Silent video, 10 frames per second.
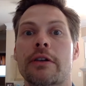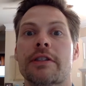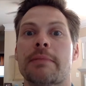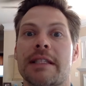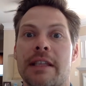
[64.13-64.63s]
your
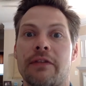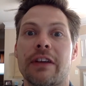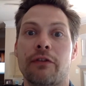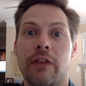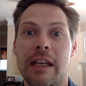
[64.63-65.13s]

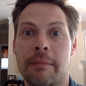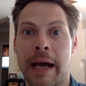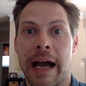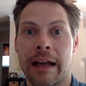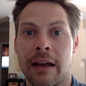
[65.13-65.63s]
specific
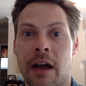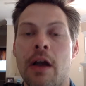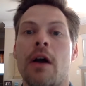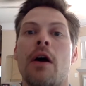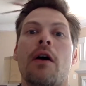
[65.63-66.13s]
feedback
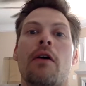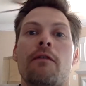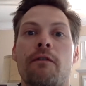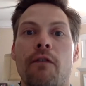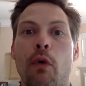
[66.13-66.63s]

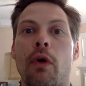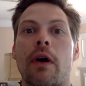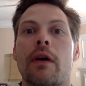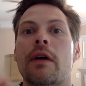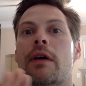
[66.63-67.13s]

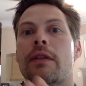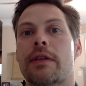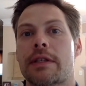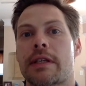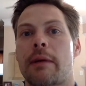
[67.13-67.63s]
for the
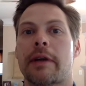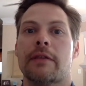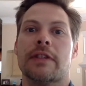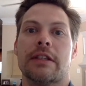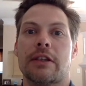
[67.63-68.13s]

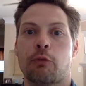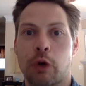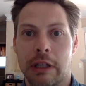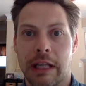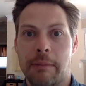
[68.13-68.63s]
summative, since it
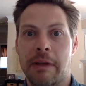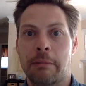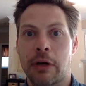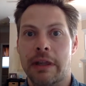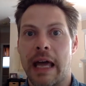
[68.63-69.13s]
wouldn't let me
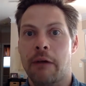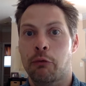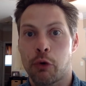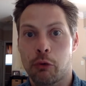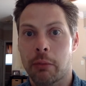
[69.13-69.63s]
put that
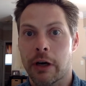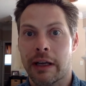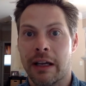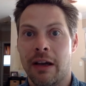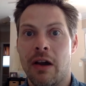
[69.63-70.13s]

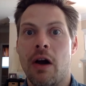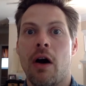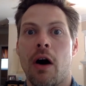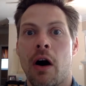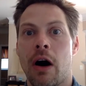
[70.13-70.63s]
rubric
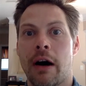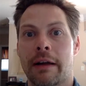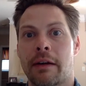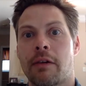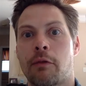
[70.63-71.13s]

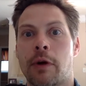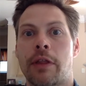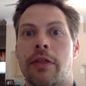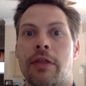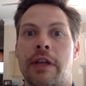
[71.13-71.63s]
on
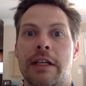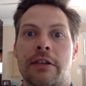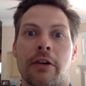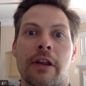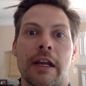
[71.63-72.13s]
with the
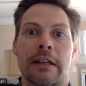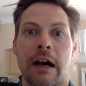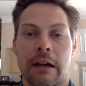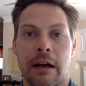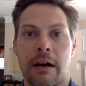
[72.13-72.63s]

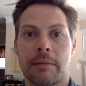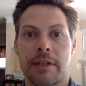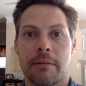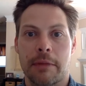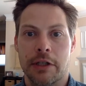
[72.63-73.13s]
Turnitin.com
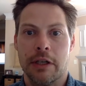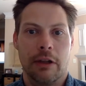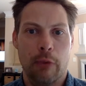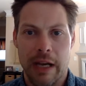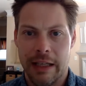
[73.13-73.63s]
submission. The